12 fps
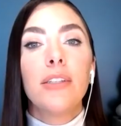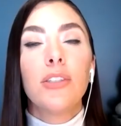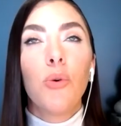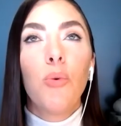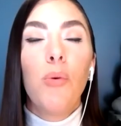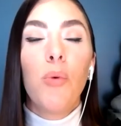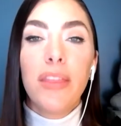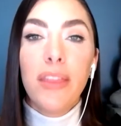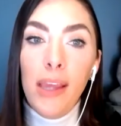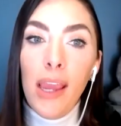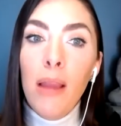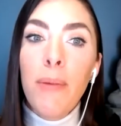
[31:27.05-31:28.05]
So when we're
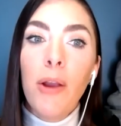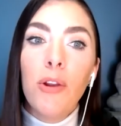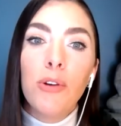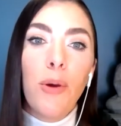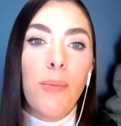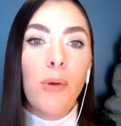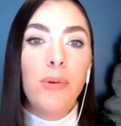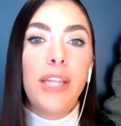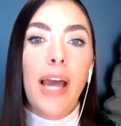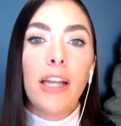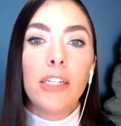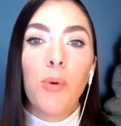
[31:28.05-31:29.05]
thinking about your Domo
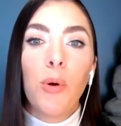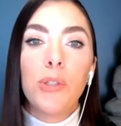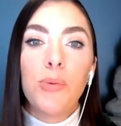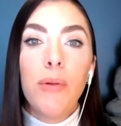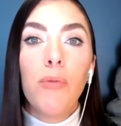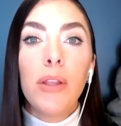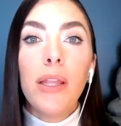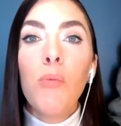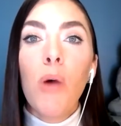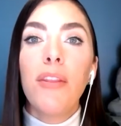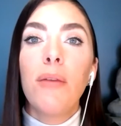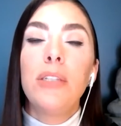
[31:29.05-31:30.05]
dashboards, we really
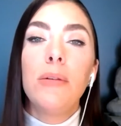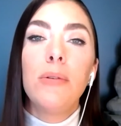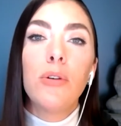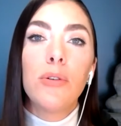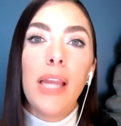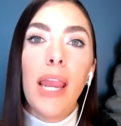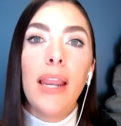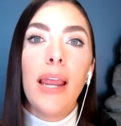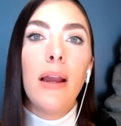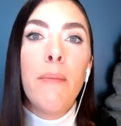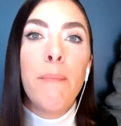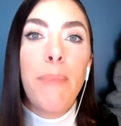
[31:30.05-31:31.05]
want them to create
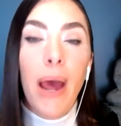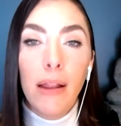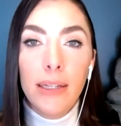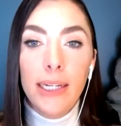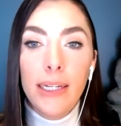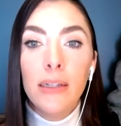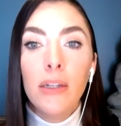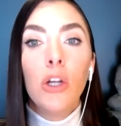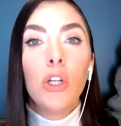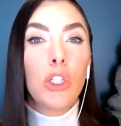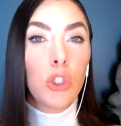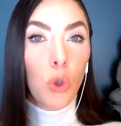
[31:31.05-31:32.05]
a compelling
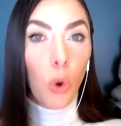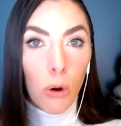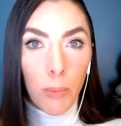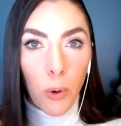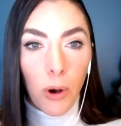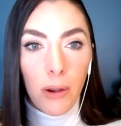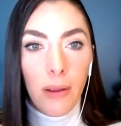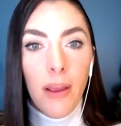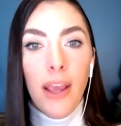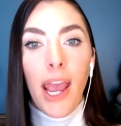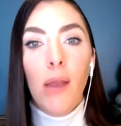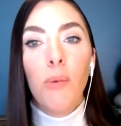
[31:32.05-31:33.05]
scoreboard.
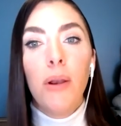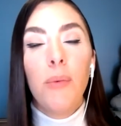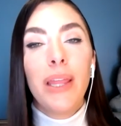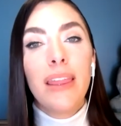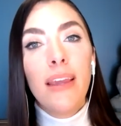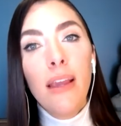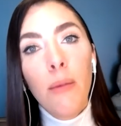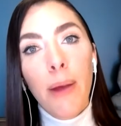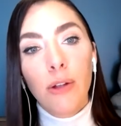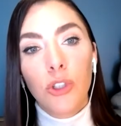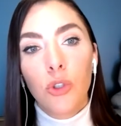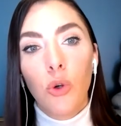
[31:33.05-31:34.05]
And when we think
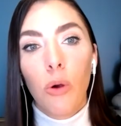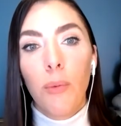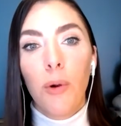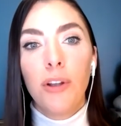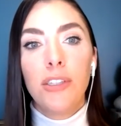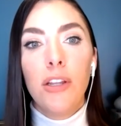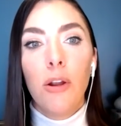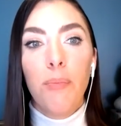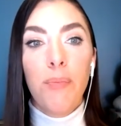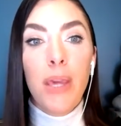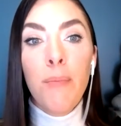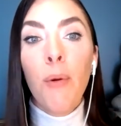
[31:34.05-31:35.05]
about scoreboards, you
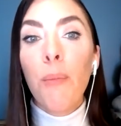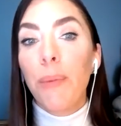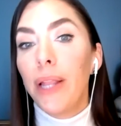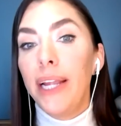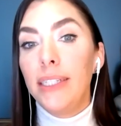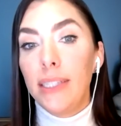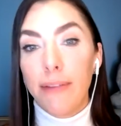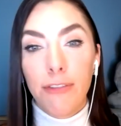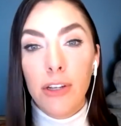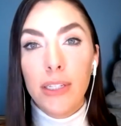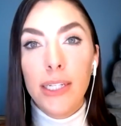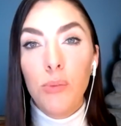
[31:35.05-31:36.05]
know, people play
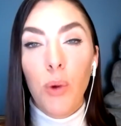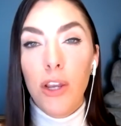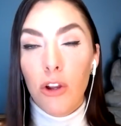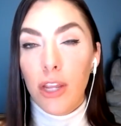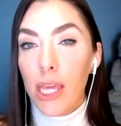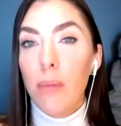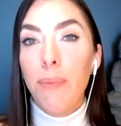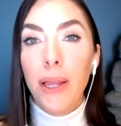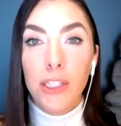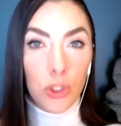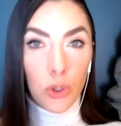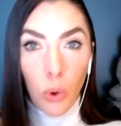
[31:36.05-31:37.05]
differently when you're
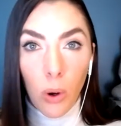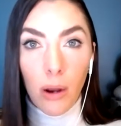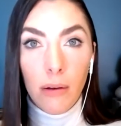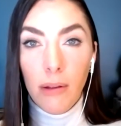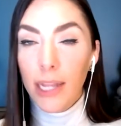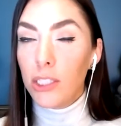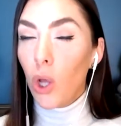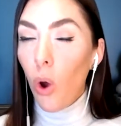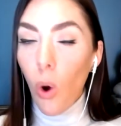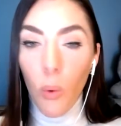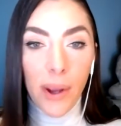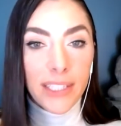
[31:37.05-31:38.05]
keeping score. It's
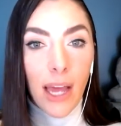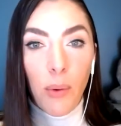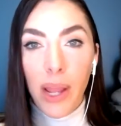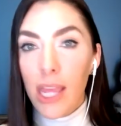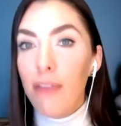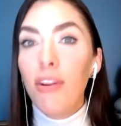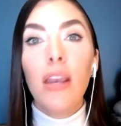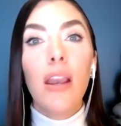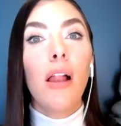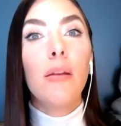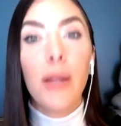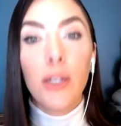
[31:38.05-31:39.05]
always that way. Even in
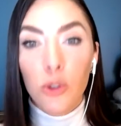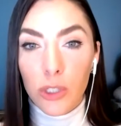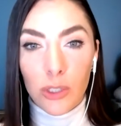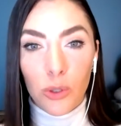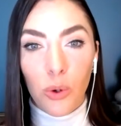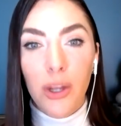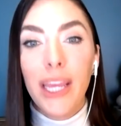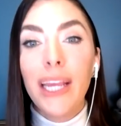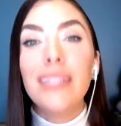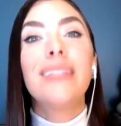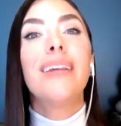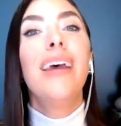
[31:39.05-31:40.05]
elementary school,
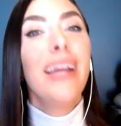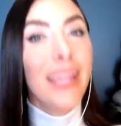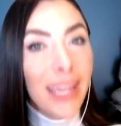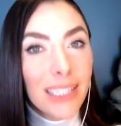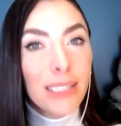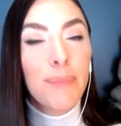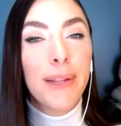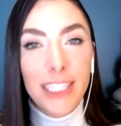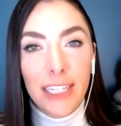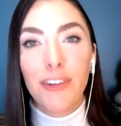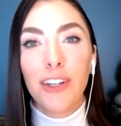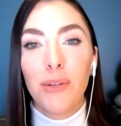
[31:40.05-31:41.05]
kids kids
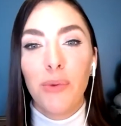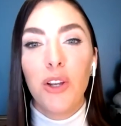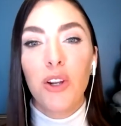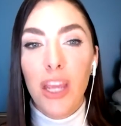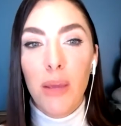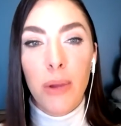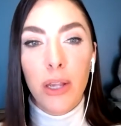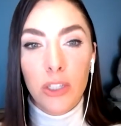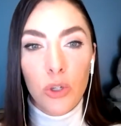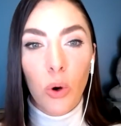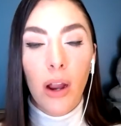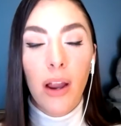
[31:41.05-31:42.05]
play differently when you're keeping
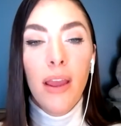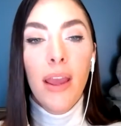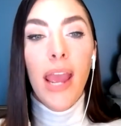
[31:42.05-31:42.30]
score.